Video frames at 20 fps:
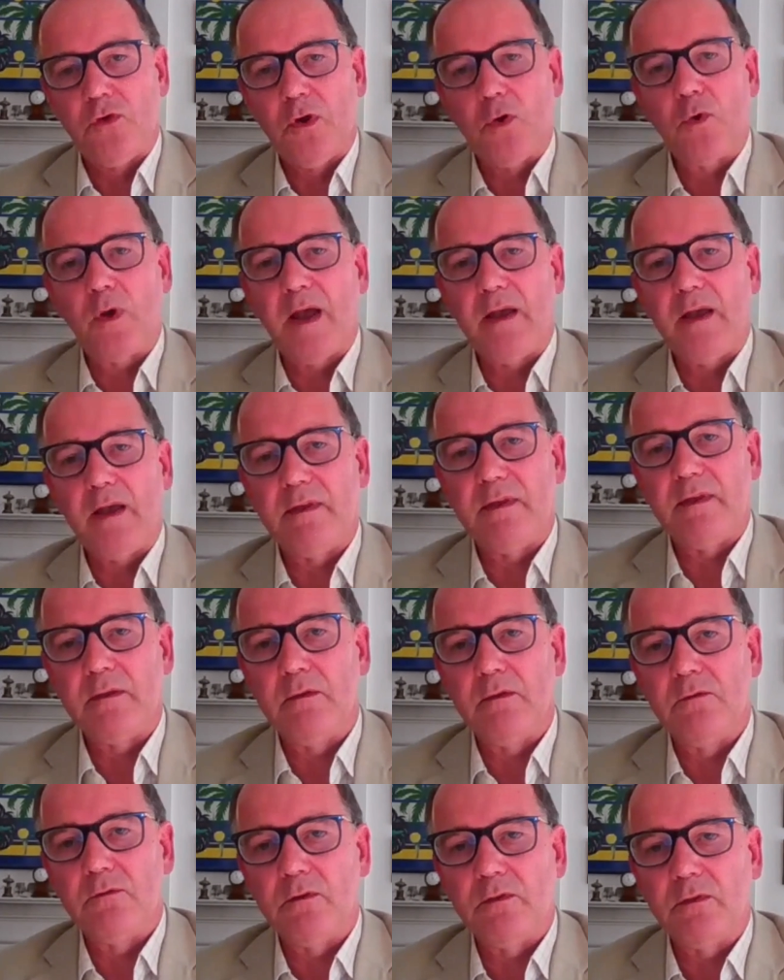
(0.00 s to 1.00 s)

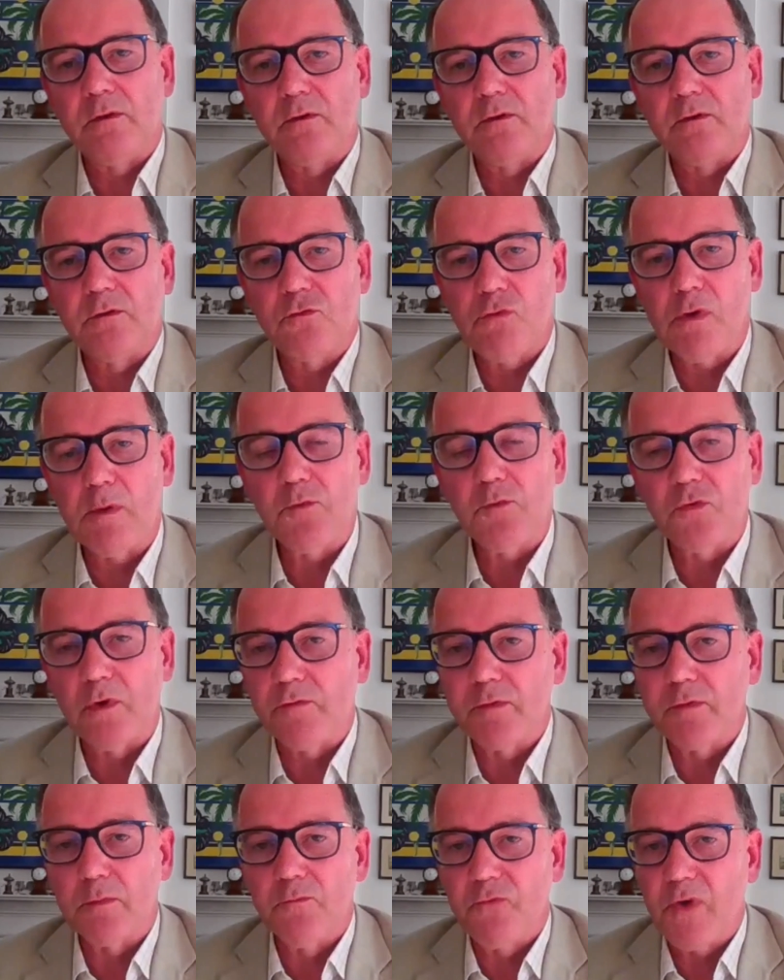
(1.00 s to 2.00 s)
showcasing the description
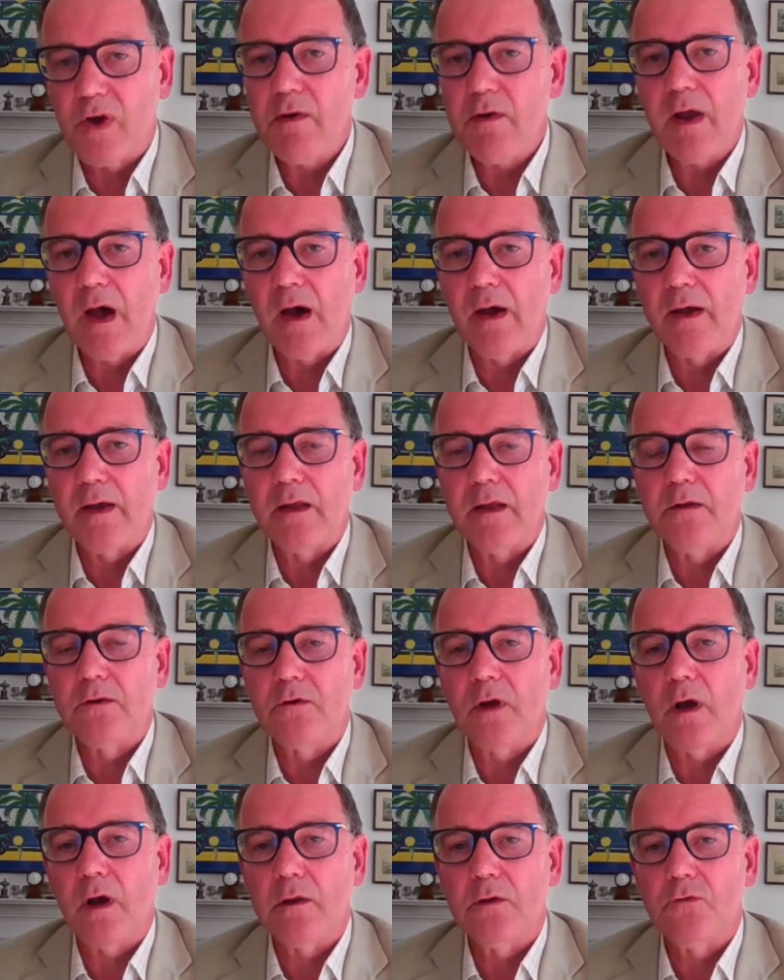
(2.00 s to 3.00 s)
of some very
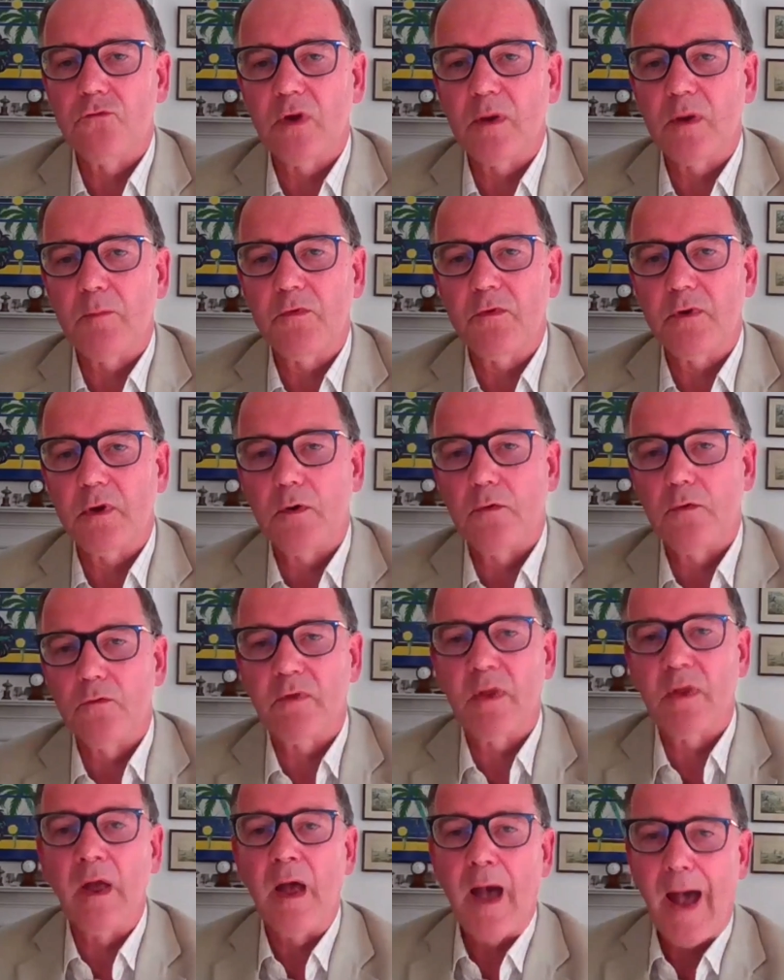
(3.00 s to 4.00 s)
high-end colored
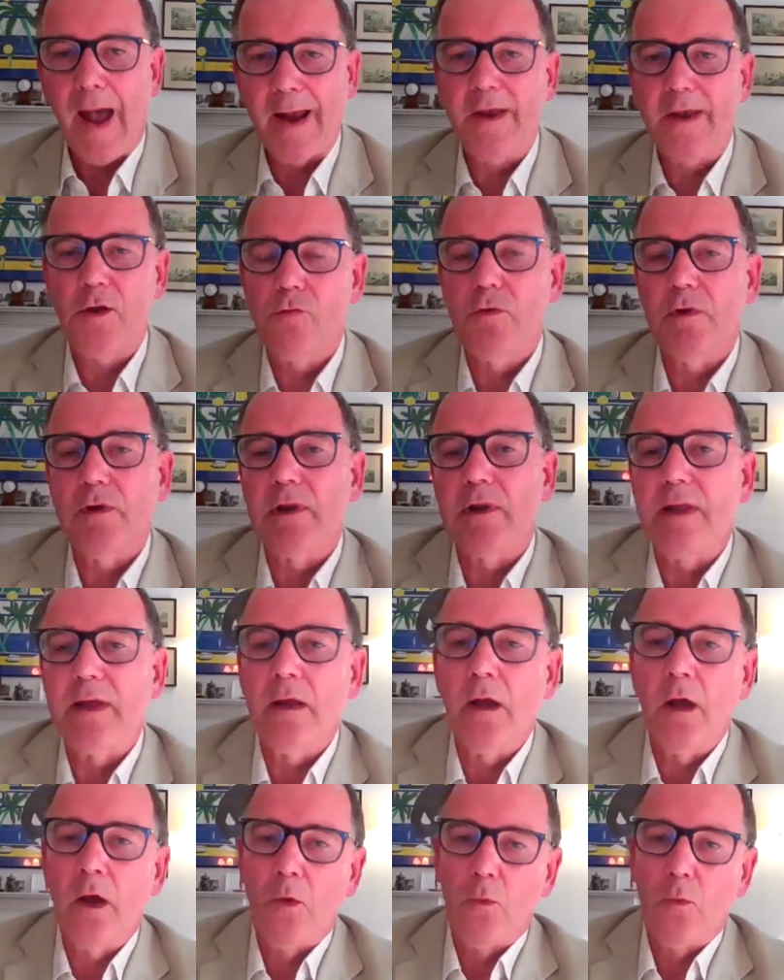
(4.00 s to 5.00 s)
gemstones
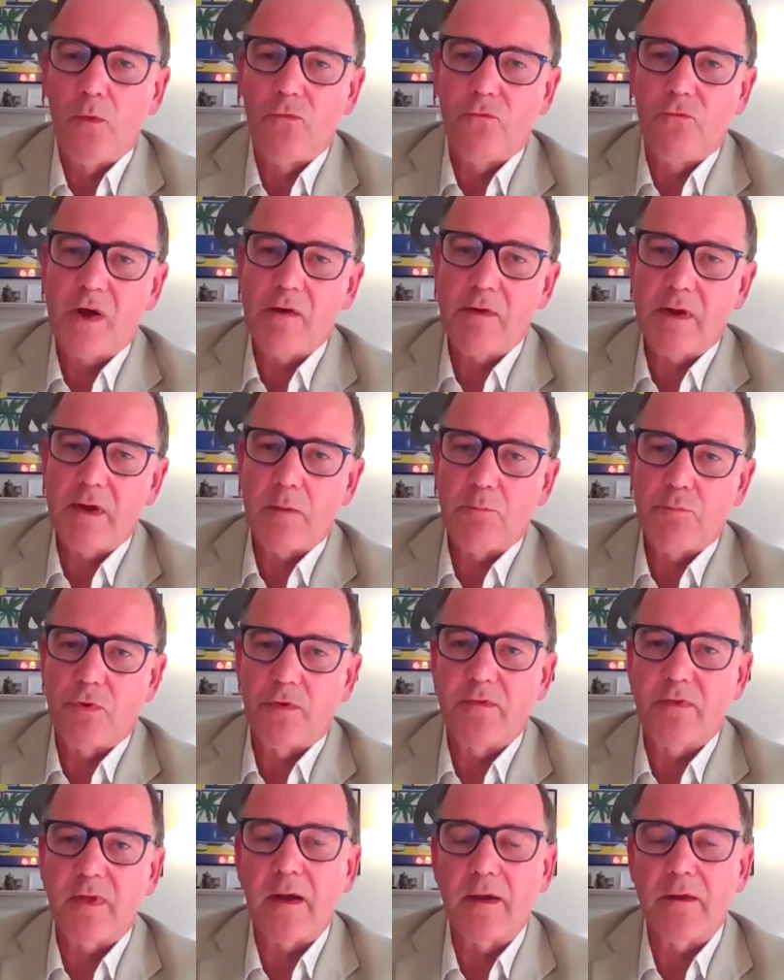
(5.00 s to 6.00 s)
accurately with very
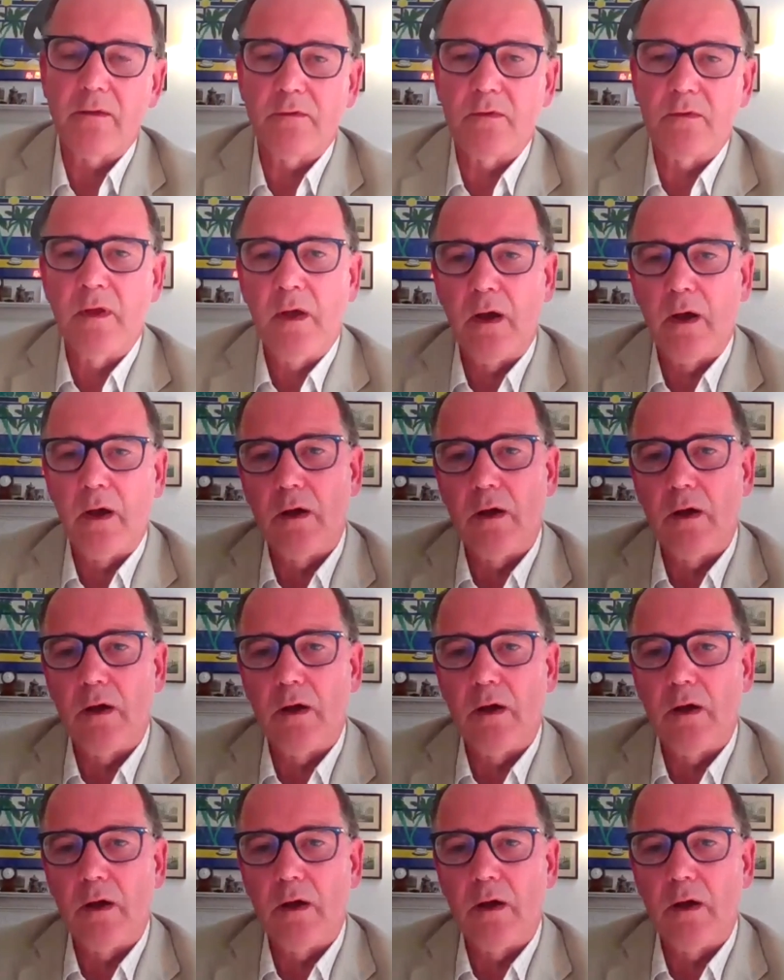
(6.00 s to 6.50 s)
precise